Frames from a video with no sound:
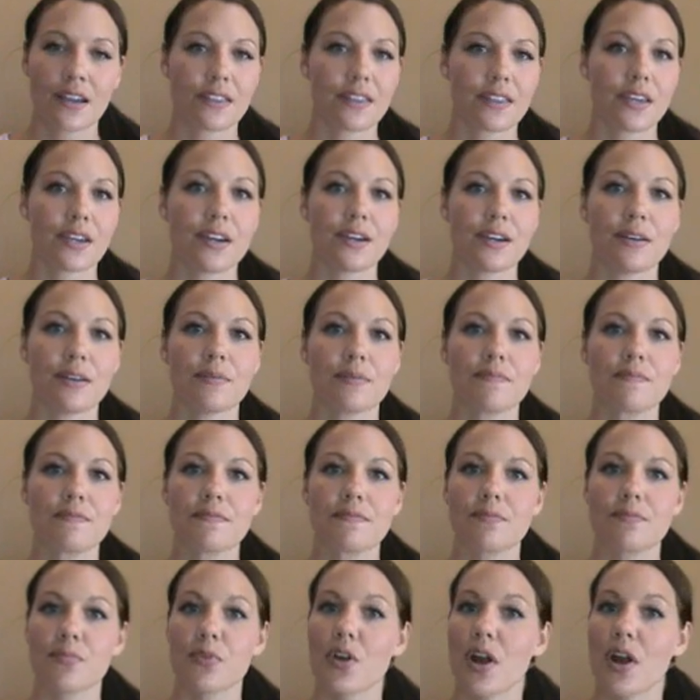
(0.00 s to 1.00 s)
The
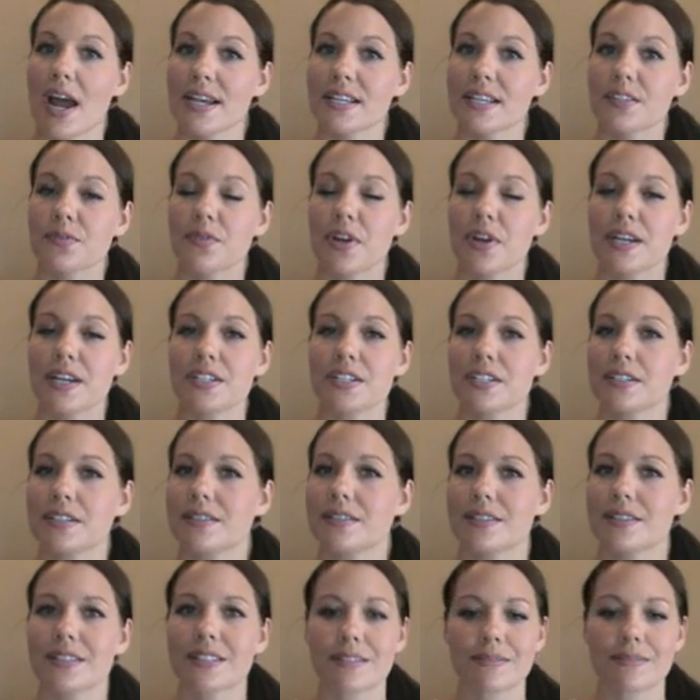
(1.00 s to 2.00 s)
price
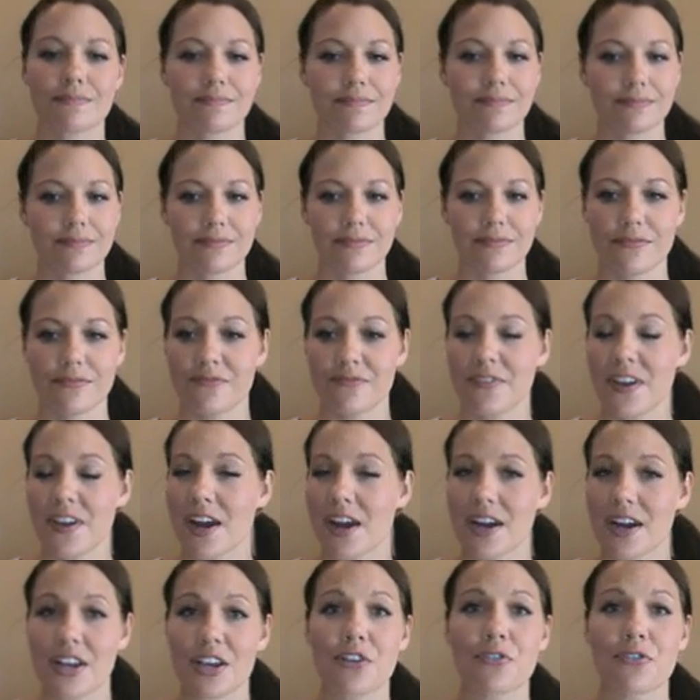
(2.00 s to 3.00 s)
ranges
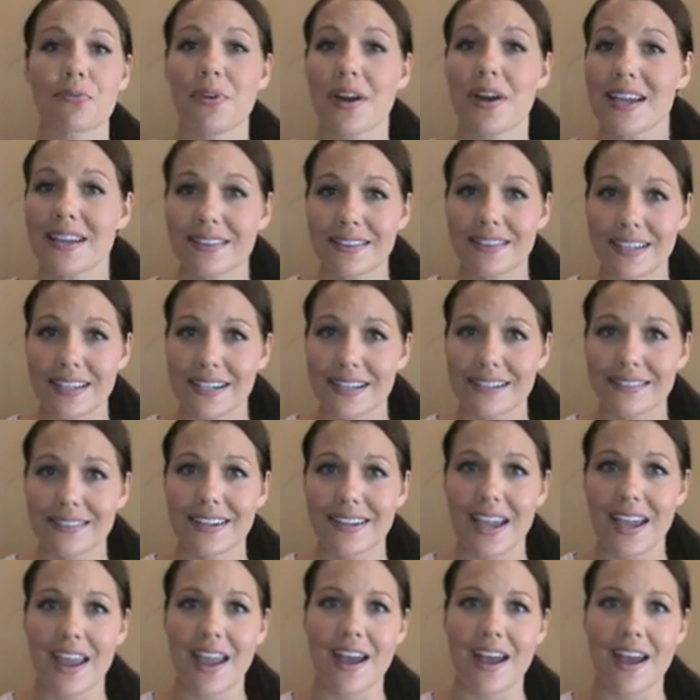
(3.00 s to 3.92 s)
vary greatly,